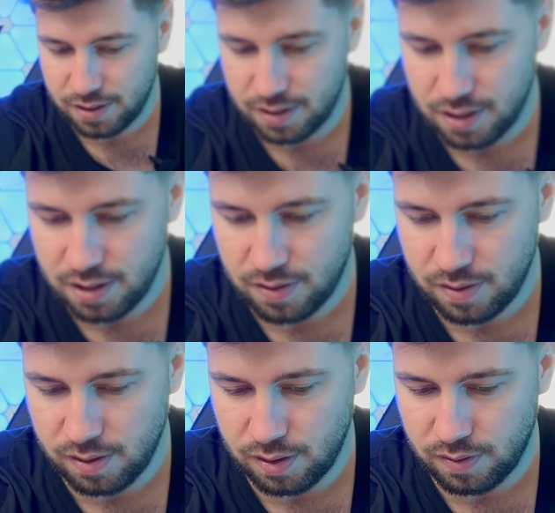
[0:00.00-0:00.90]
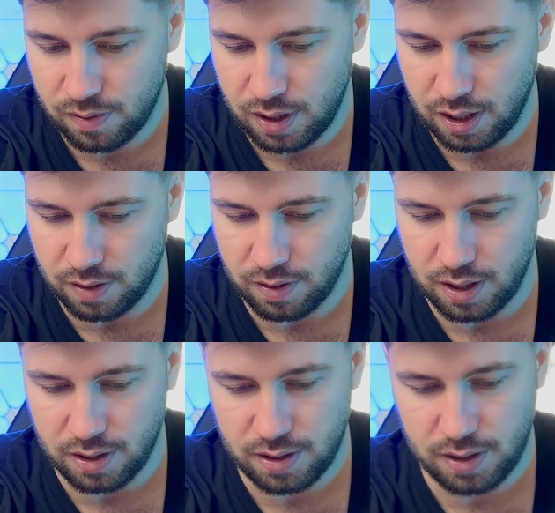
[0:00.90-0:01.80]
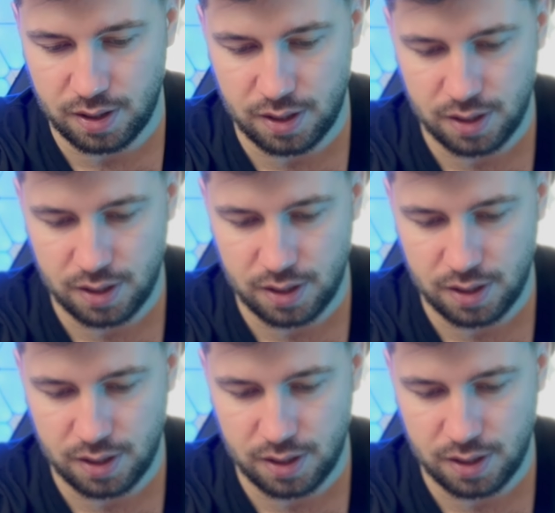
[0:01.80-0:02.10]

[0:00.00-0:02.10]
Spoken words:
doesn't look really great.